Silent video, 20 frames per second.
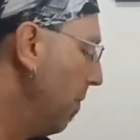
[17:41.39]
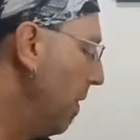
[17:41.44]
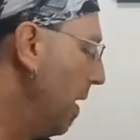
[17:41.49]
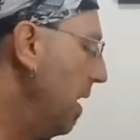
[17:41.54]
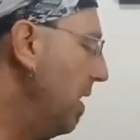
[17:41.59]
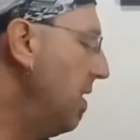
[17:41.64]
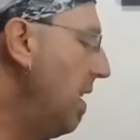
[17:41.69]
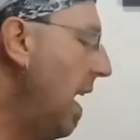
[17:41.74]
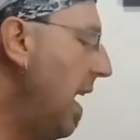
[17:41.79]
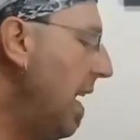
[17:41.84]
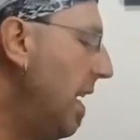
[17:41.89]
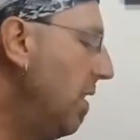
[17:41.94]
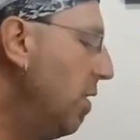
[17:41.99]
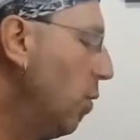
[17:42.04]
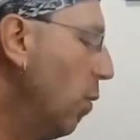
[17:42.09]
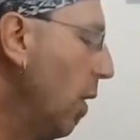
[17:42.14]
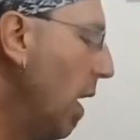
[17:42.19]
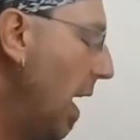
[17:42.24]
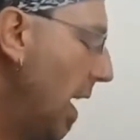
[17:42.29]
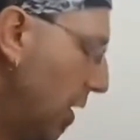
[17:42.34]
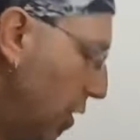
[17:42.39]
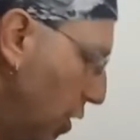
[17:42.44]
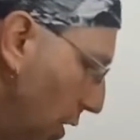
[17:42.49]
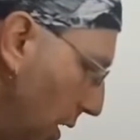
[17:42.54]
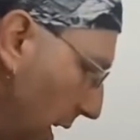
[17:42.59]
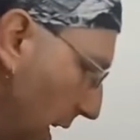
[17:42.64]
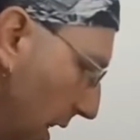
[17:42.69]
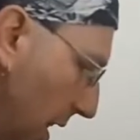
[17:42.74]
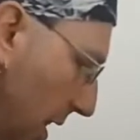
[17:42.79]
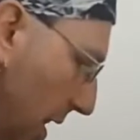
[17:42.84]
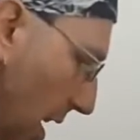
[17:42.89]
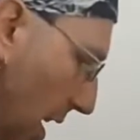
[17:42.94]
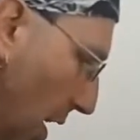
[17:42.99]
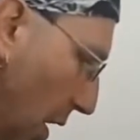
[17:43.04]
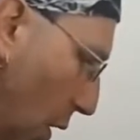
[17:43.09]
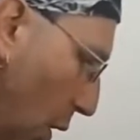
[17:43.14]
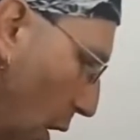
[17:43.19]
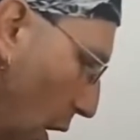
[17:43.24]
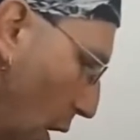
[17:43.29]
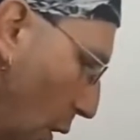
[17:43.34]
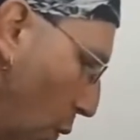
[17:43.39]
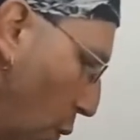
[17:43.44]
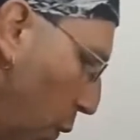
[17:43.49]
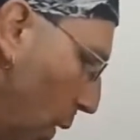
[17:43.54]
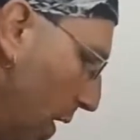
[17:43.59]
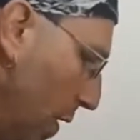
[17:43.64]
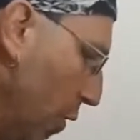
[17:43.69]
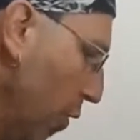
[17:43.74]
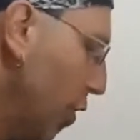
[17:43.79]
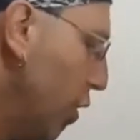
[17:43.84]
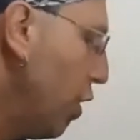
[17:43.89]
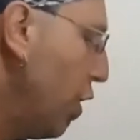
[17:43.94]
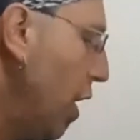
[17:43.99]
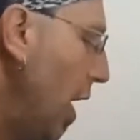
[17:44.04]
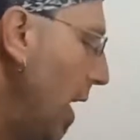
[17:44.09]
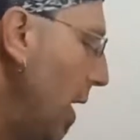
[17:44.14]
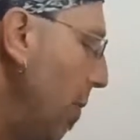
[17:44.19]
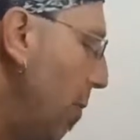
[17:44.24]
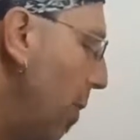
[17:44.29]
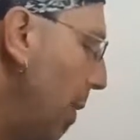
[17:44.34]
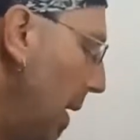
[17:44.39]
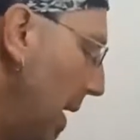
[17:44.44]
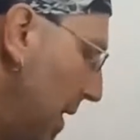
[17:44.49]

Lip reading: his hands were actually a weird shape,